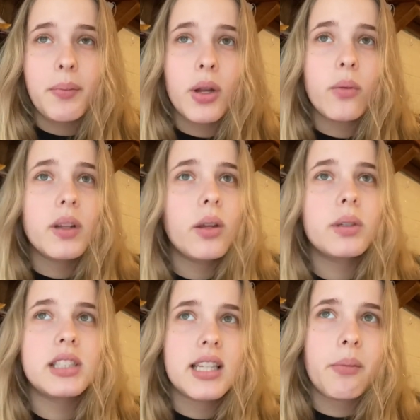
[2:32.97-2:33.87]
But it really
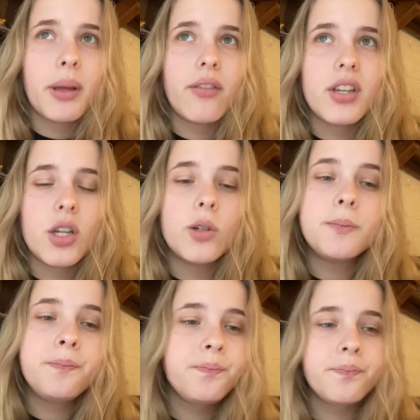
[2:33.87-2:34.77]
wasn't that big of a
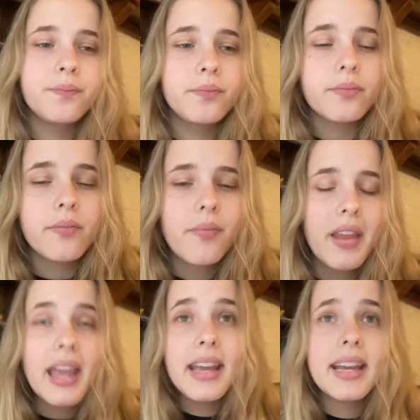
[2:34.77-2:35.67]
deal.
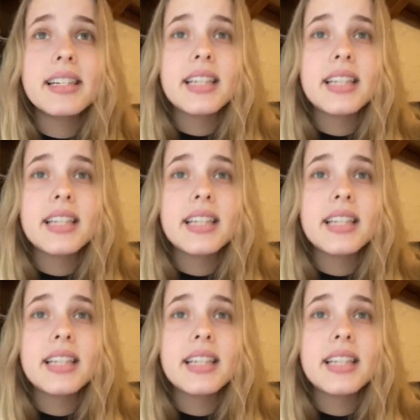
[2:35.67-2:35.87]
And